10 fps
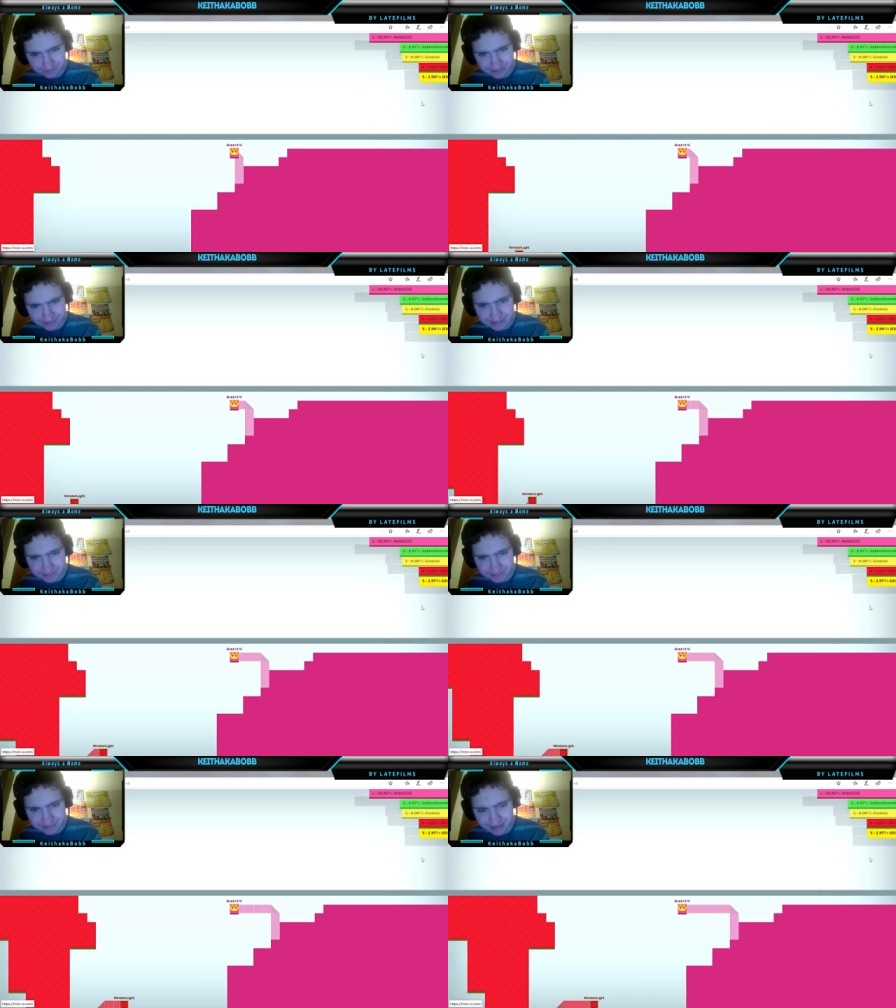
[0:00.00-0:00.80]
Well, that time
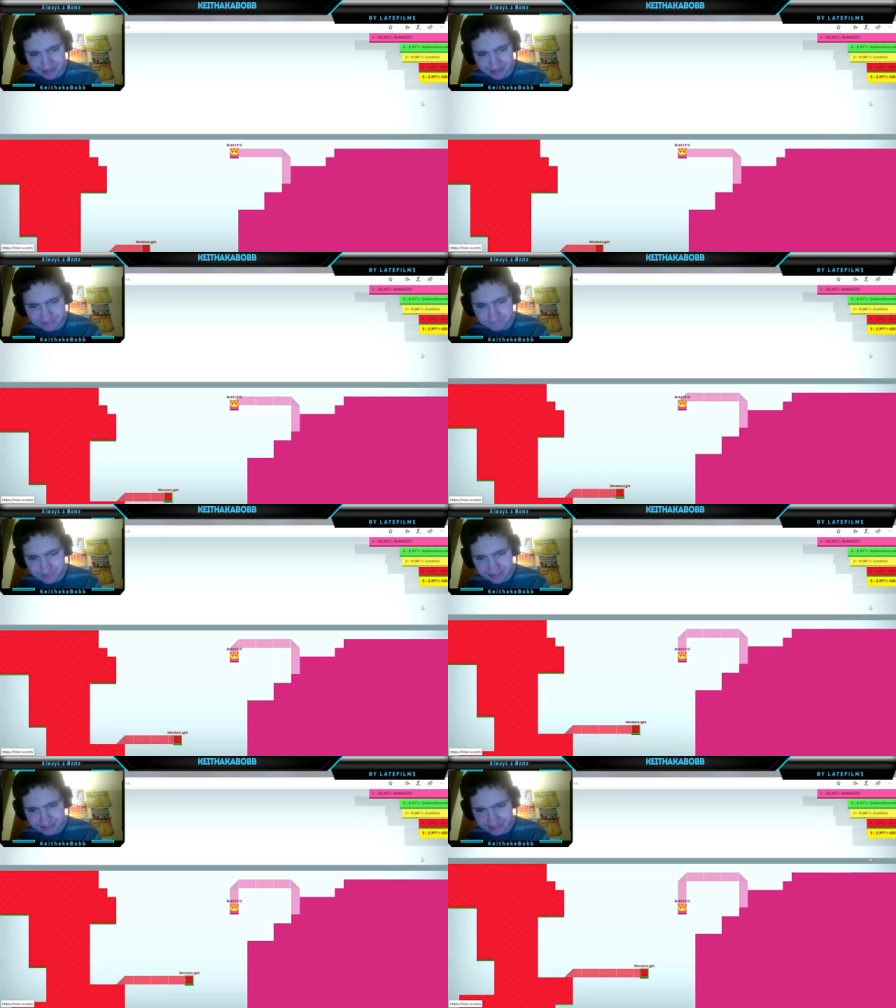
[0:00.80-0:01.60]
I didn't. I didn't
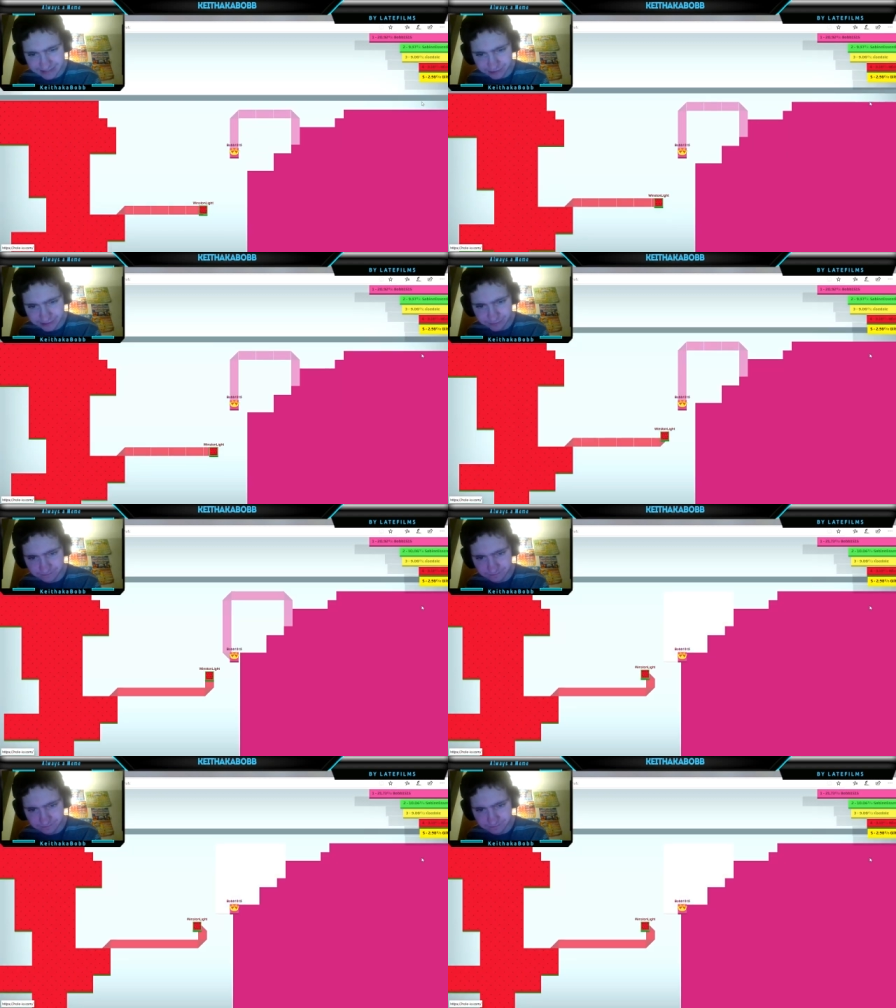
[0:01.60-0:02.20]
mean to kill you.